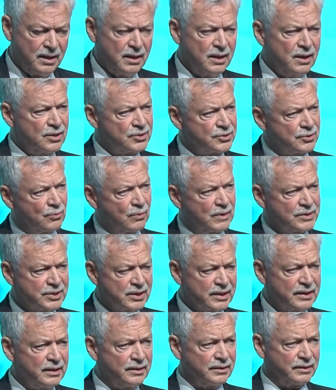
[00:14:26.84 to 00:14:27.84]
So once
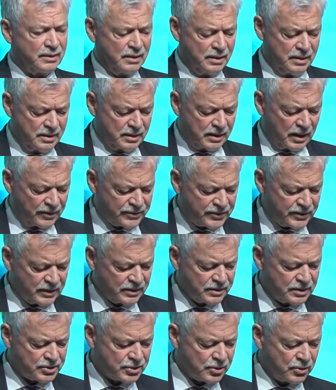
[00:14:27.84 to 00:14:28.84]
again, I think
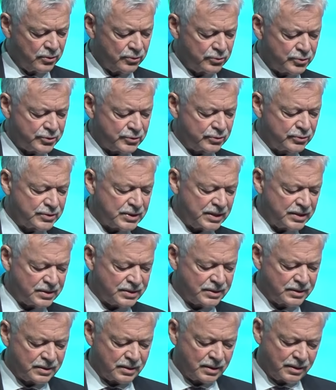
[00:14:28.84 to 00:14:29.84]
this goes to
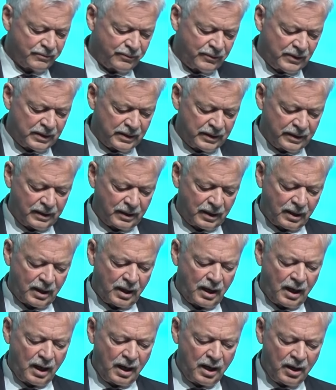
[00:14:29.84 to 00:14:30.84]
testify
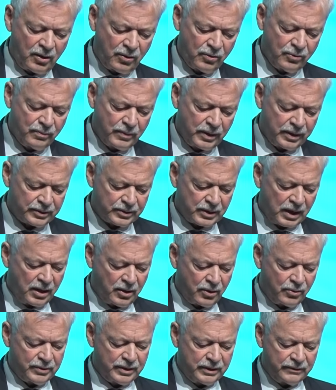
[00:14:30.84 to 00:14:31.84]

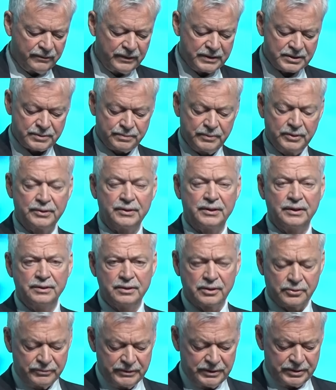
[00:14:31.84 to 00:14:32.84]
how investment in the
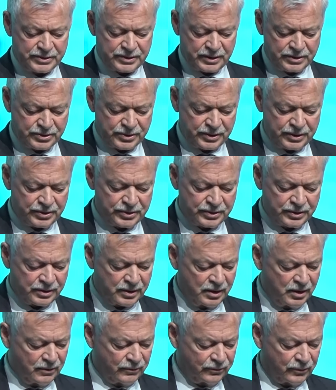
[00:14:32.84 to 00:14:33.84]
green transition
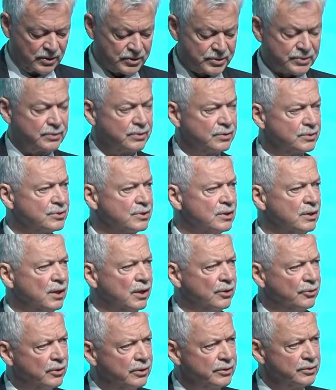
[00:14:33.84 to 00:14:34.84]
fosters
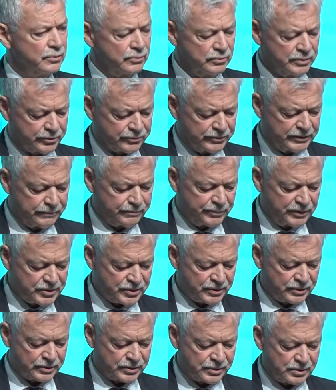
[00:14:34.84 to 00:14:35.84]
not only green
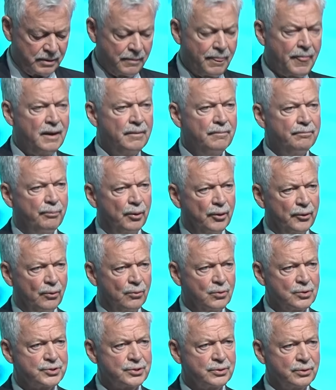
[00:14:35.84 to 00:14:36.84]
business, but
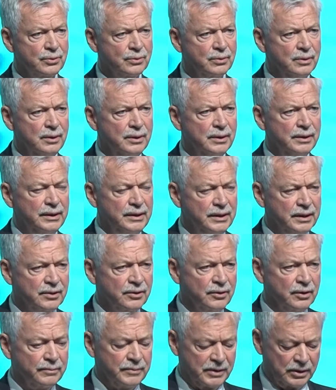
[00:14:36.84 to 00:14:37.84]
also
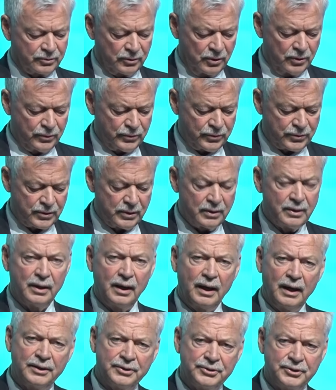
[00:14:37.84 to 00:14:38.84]
economic growth
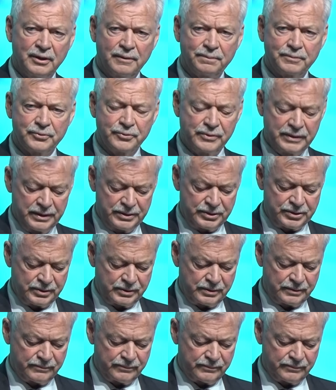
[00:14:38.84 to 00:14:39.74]
and job creation.